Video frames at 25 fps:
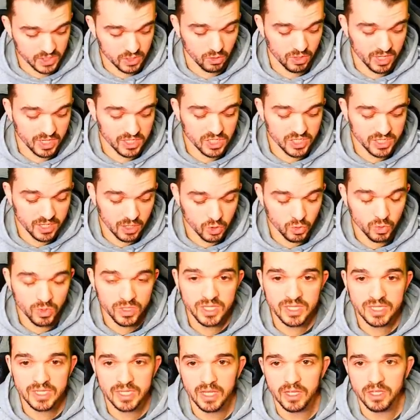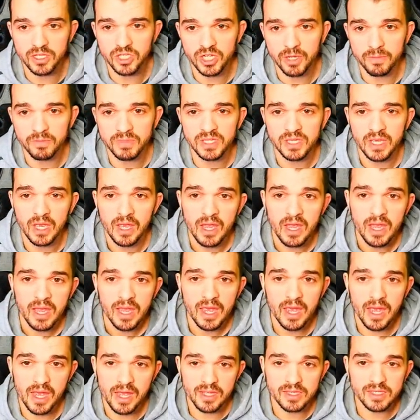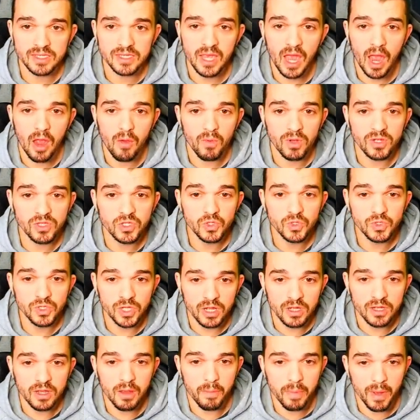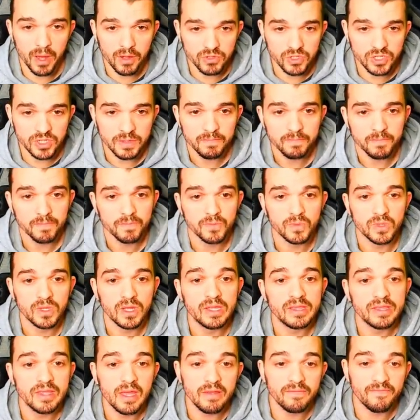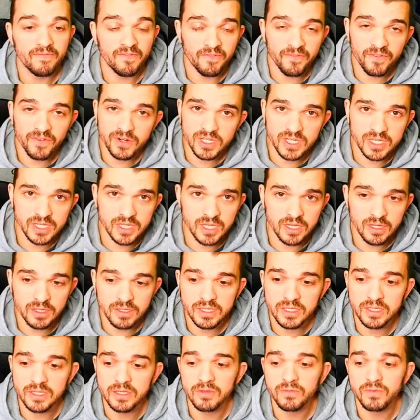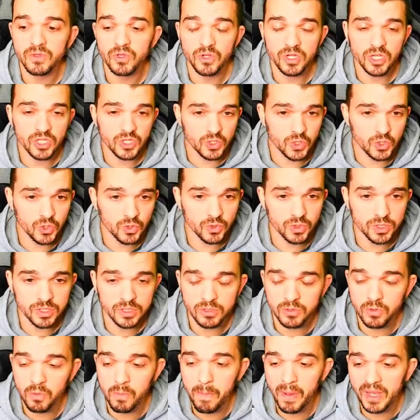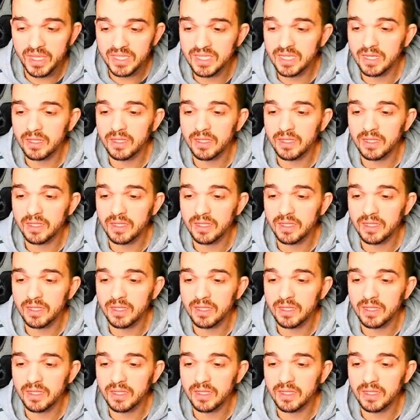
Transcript: So let's start with the skill gems, and I want to talk about the first skills you need to use. You